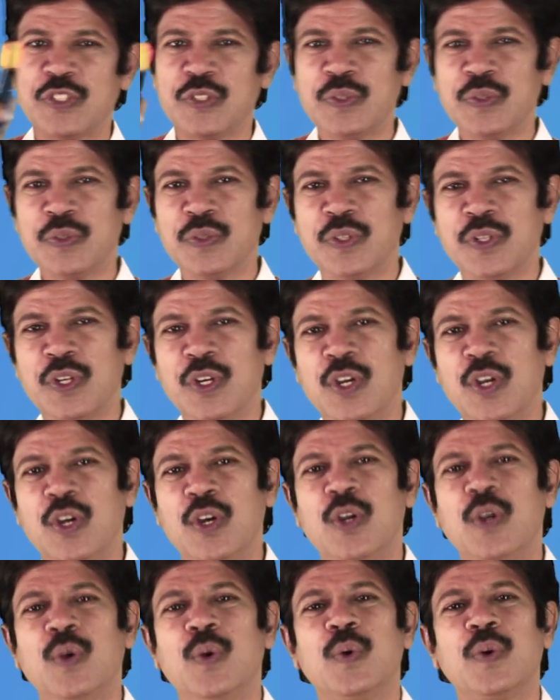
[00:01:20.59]
to
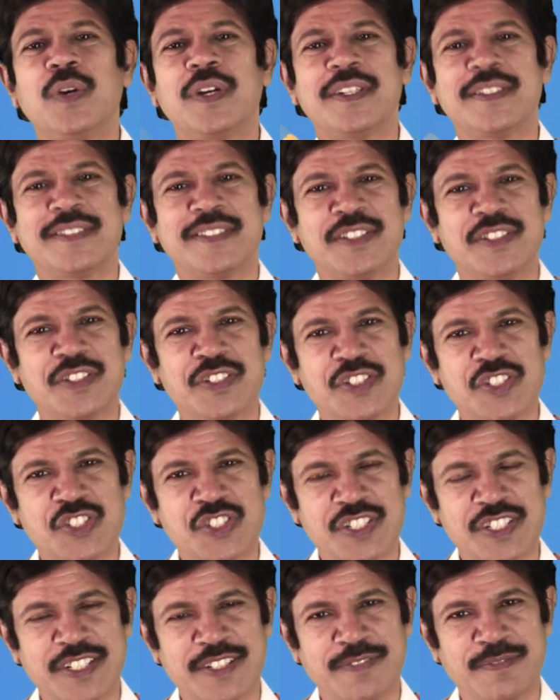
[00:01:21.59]
low
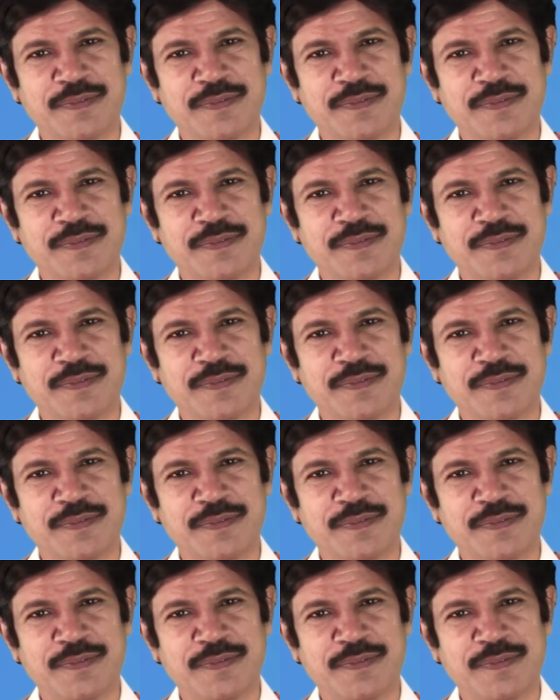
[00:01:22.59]
concentration.